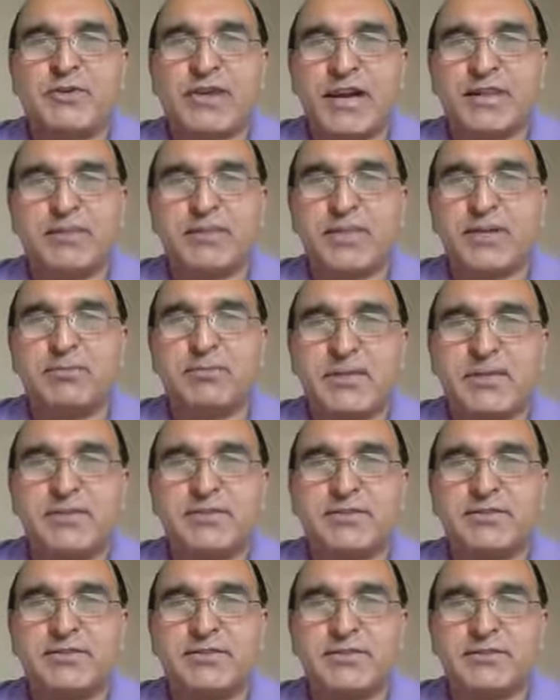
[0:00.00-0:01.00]
Aisha,
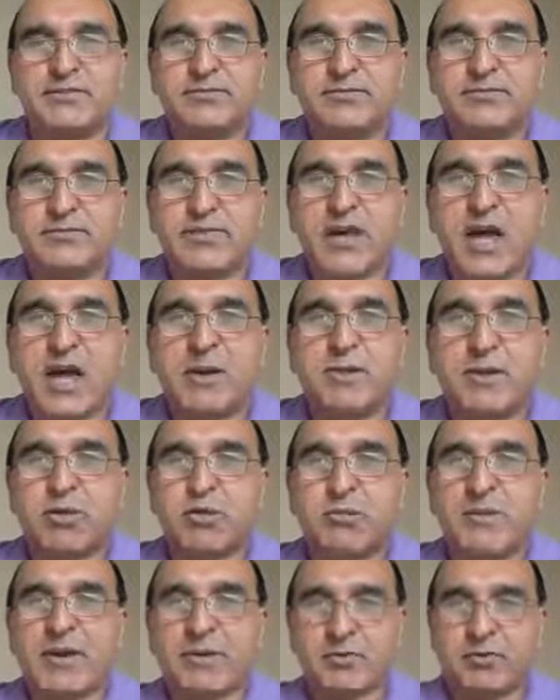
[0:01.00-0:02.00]
please. I want
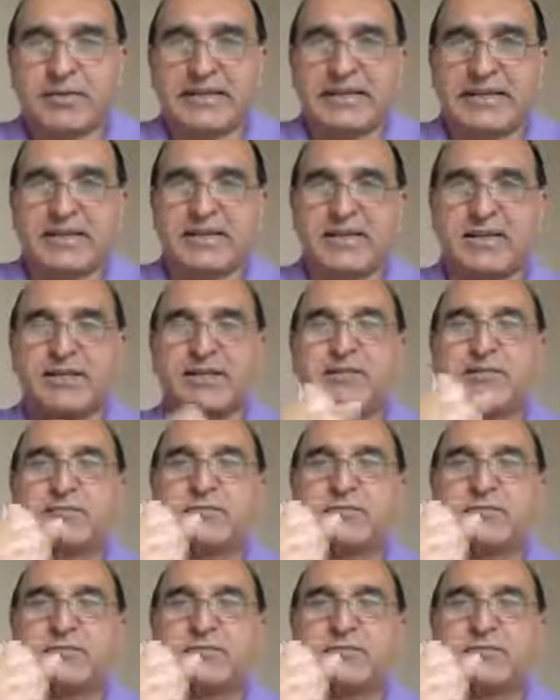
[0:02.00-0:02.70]
to make you critical.